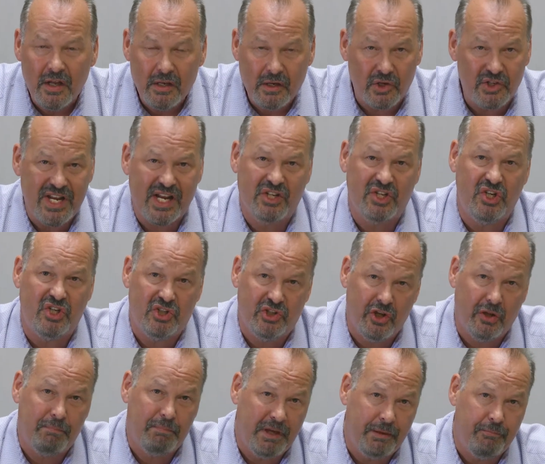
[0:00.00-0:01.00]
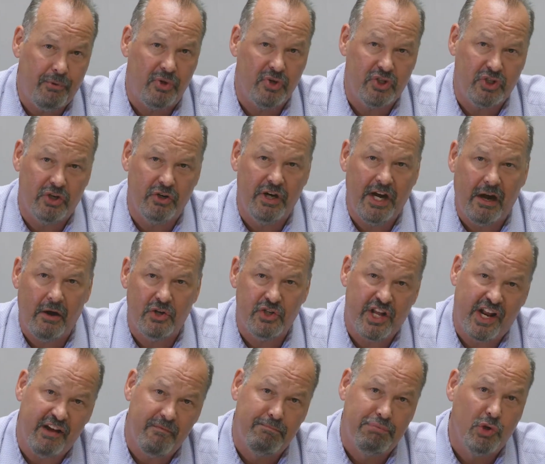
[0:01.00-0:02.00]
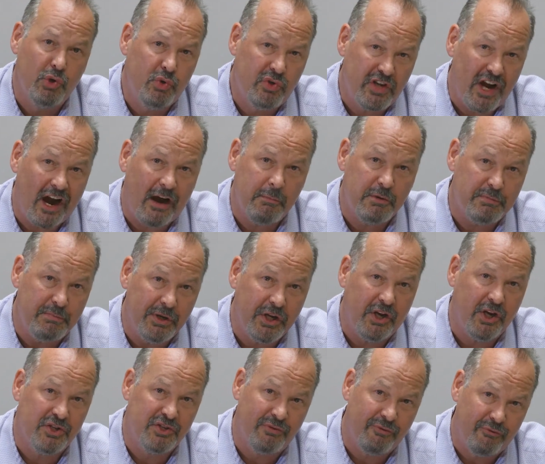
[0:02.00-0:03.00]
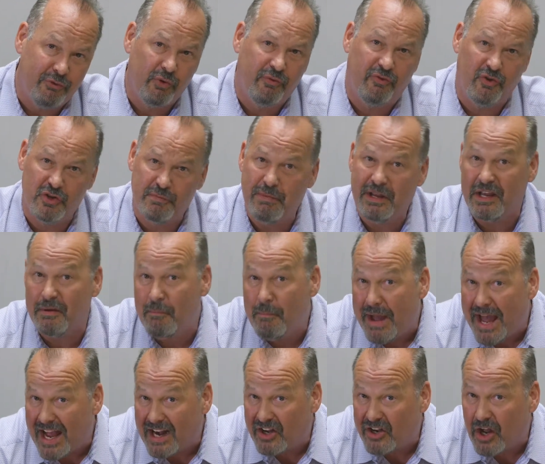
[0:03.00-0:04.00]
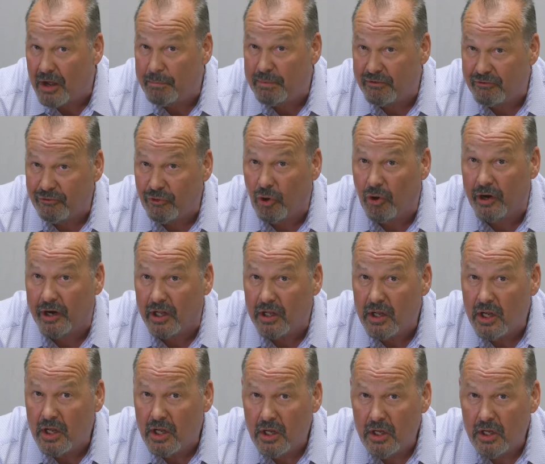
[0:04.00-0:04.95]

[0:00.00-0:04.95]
There's actually still people in certain areas that have blue tarps because of roofers being backed up in Florida.